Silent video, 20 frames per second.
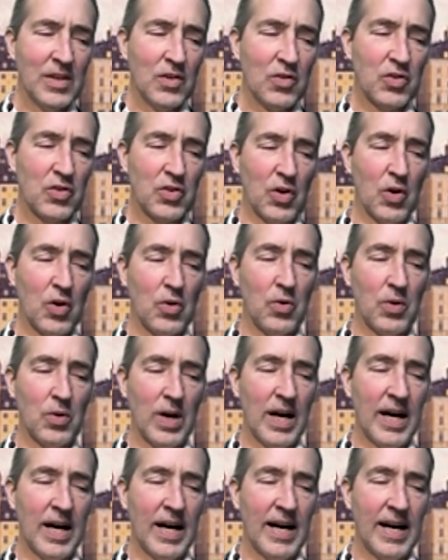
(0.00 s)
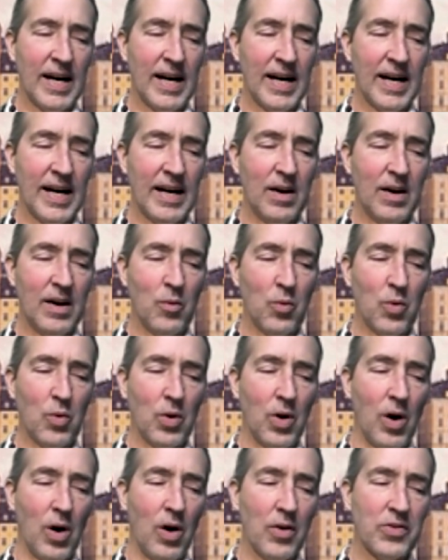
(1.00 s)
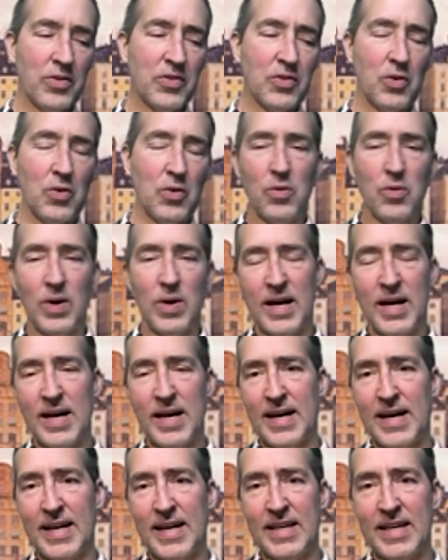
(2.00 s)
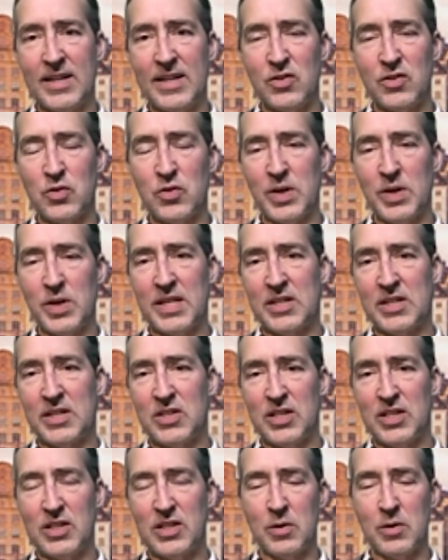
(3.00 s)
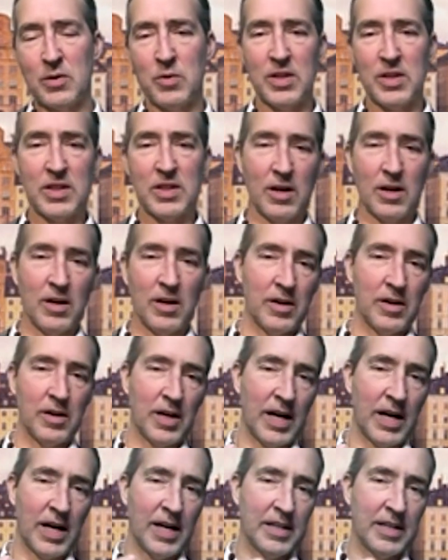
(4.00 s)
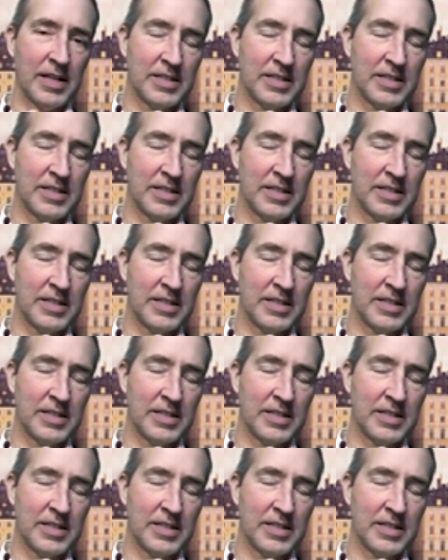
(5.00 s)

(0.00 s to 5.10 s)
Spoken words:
So we're also in Sweden dealing with our